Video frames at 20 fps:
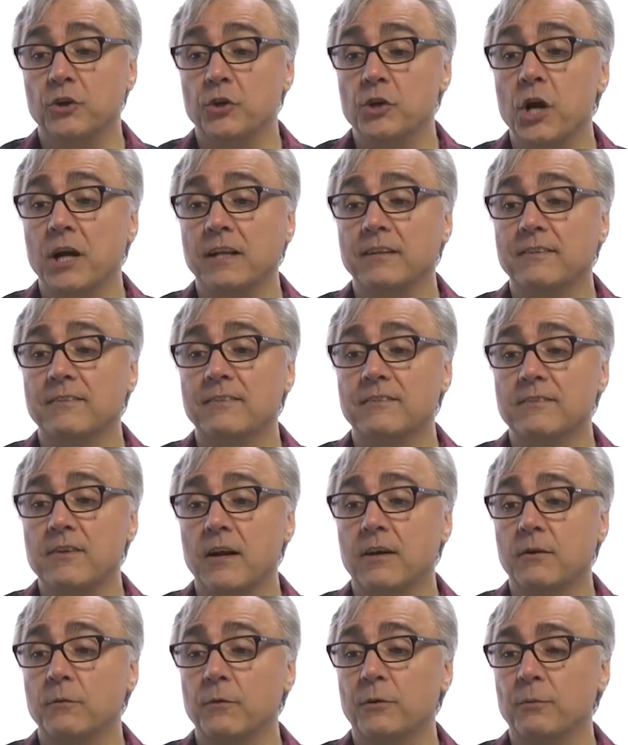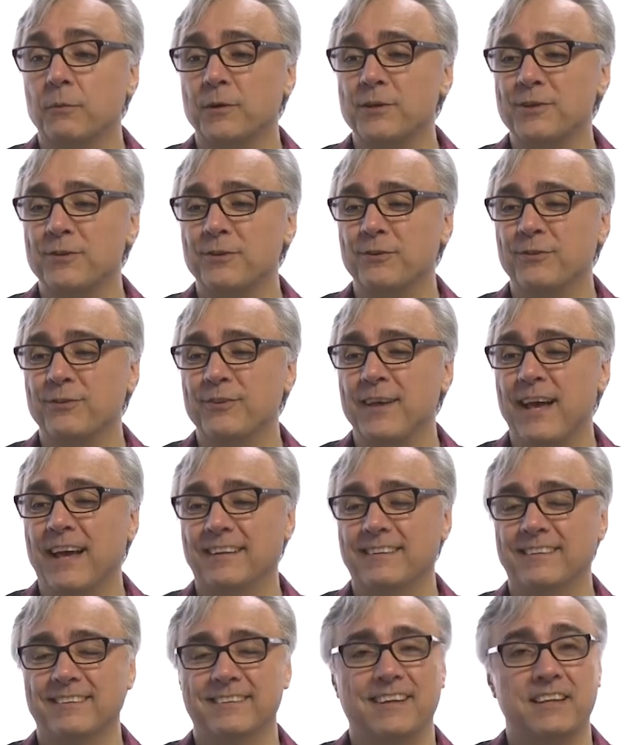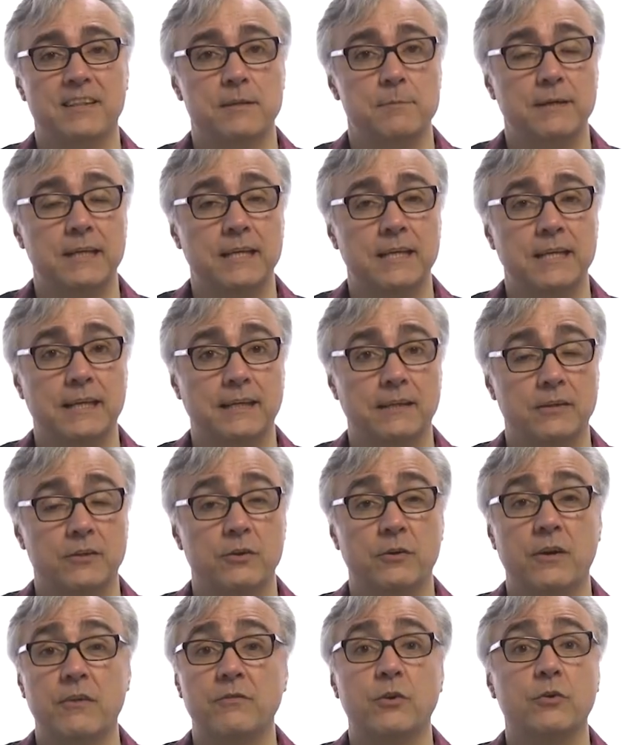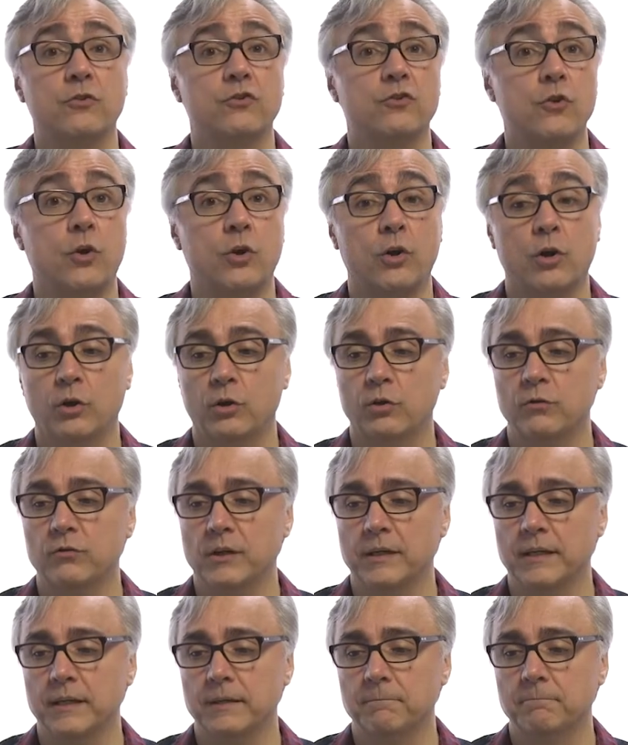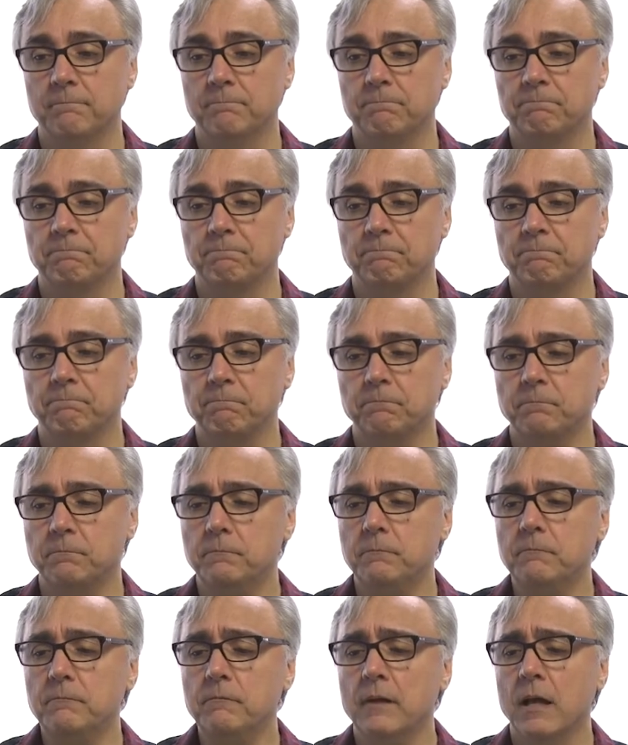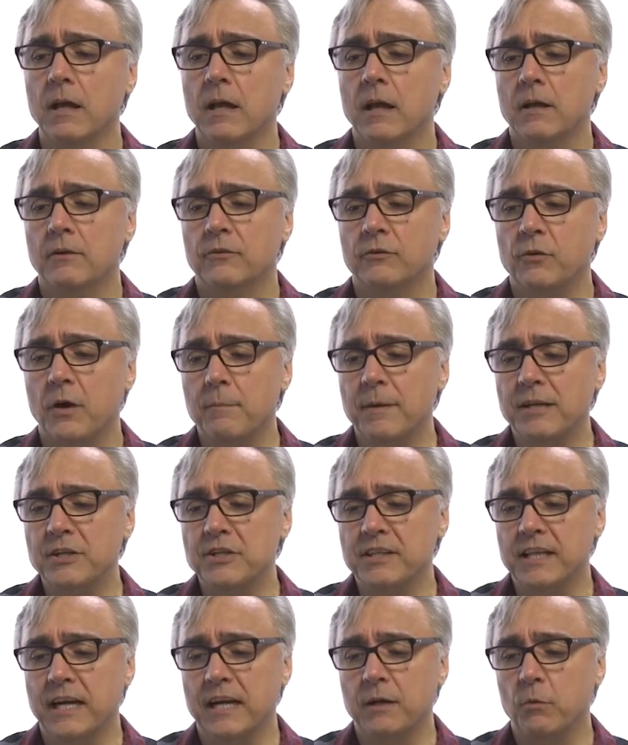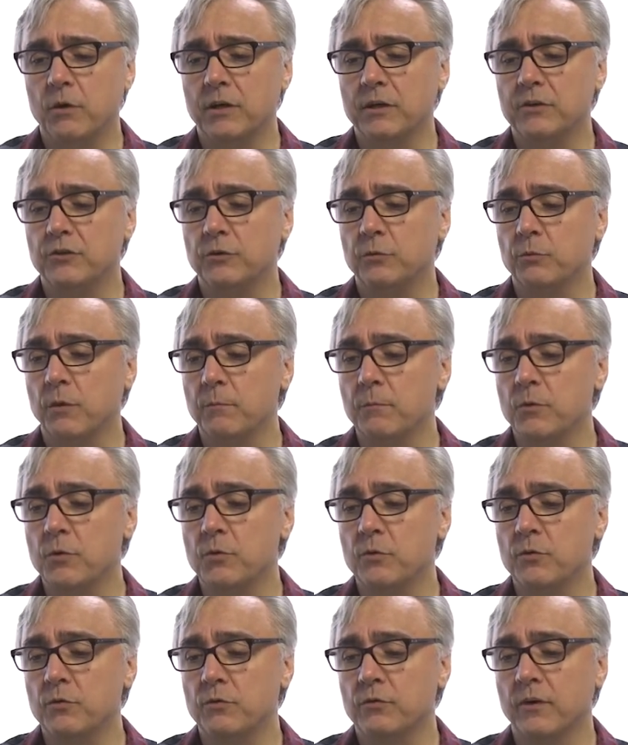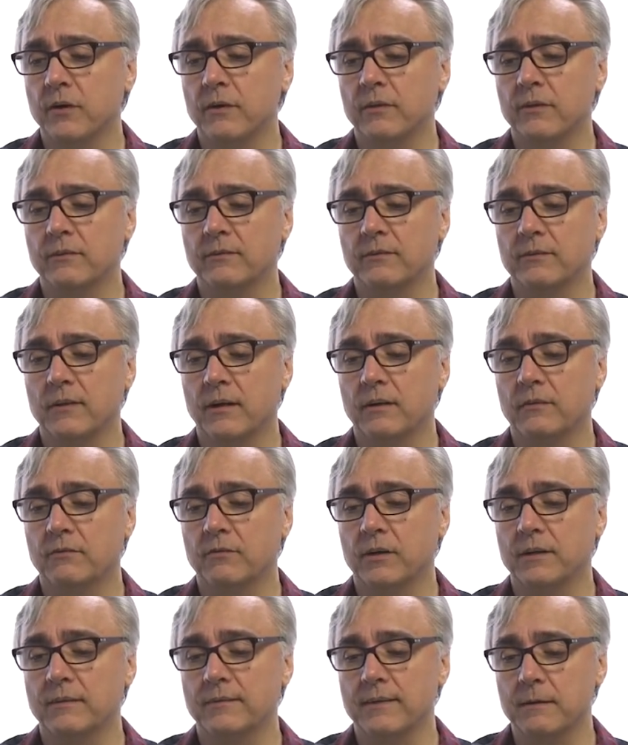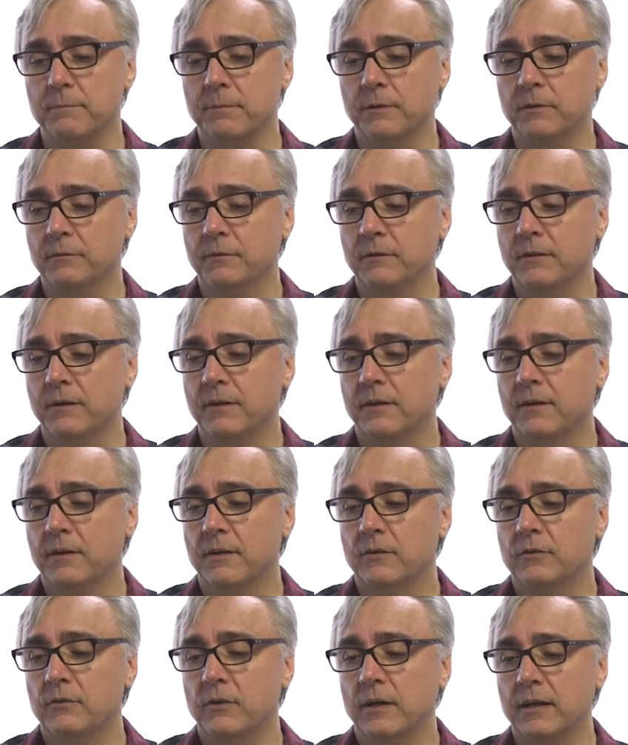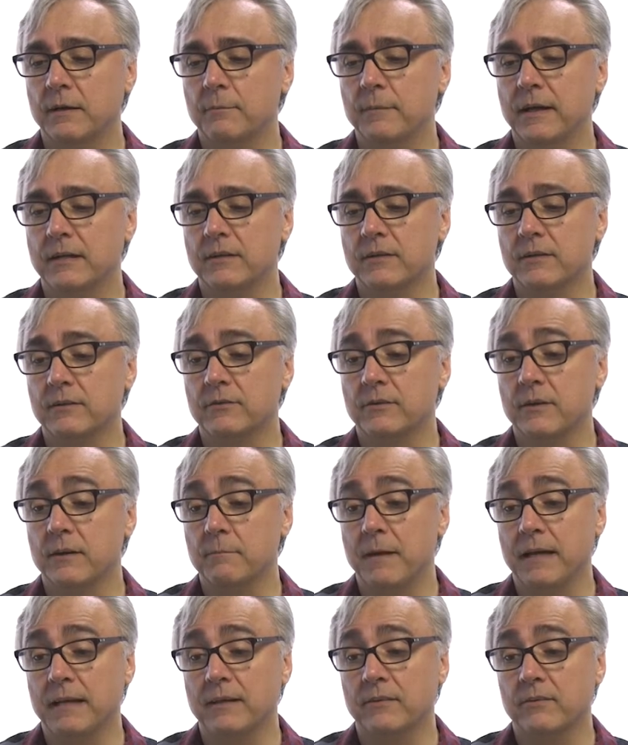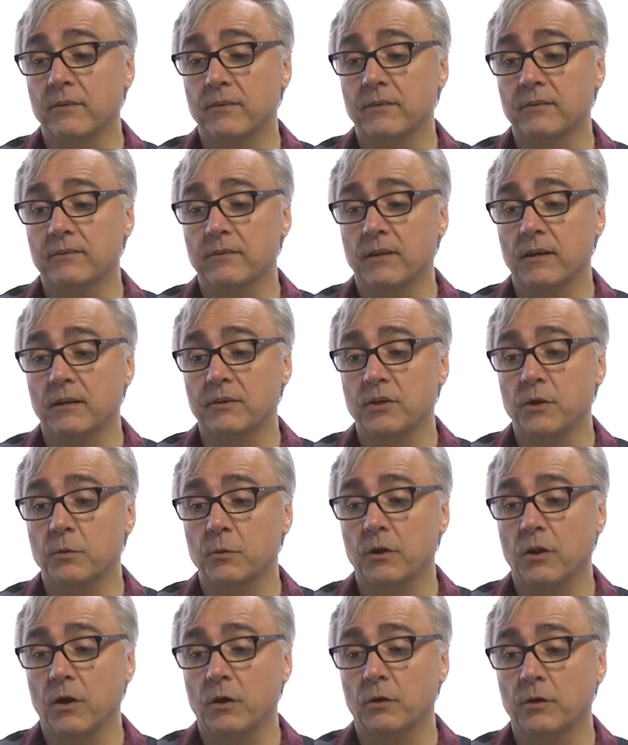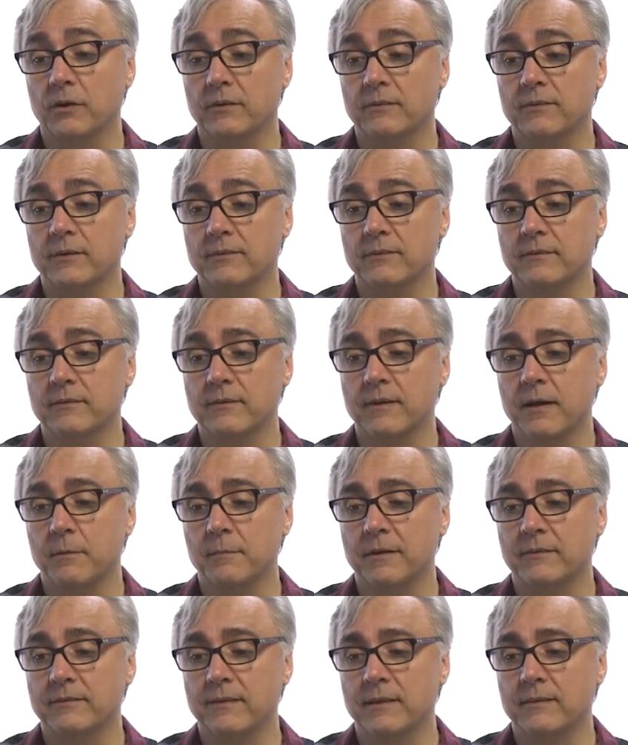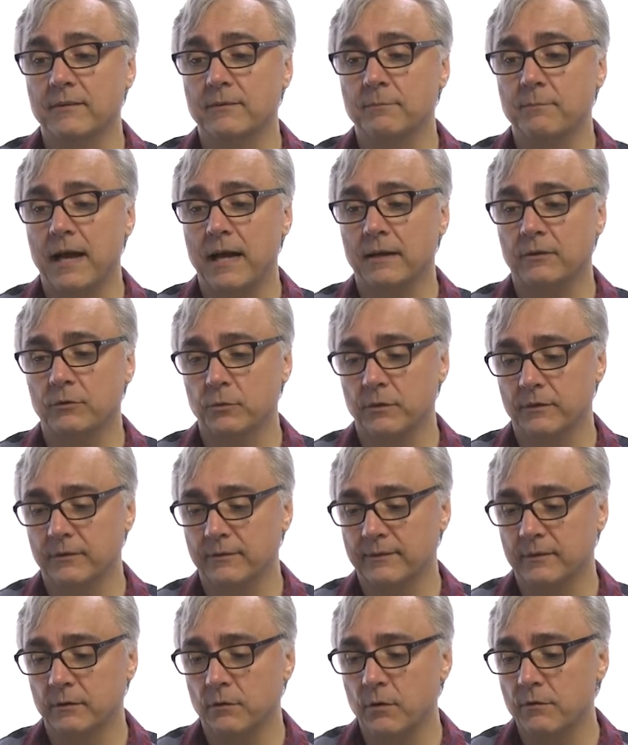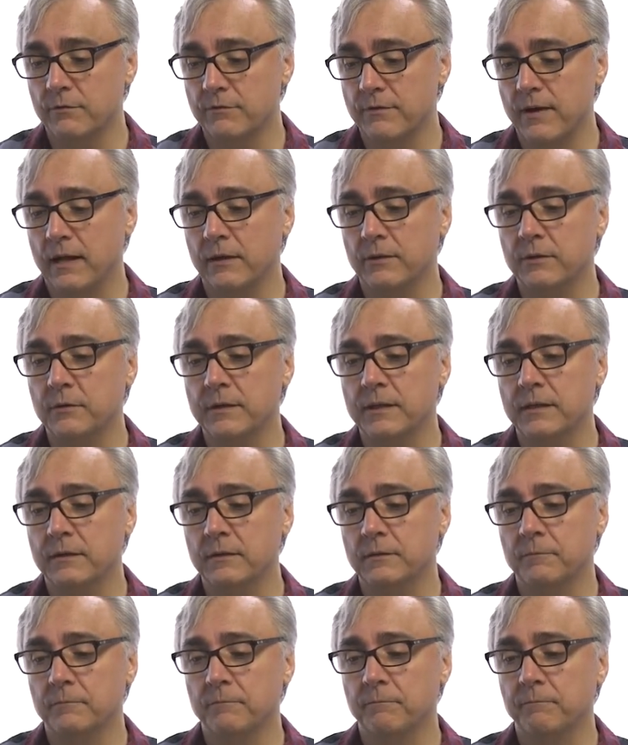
You're not stuck with what you set at the beginning. You don't have to start all over again. So I mentioned that I wanted to remove the slug, for example. So I can make it, make it so the slug no longer exists. I'm going to set this back to a zero value here.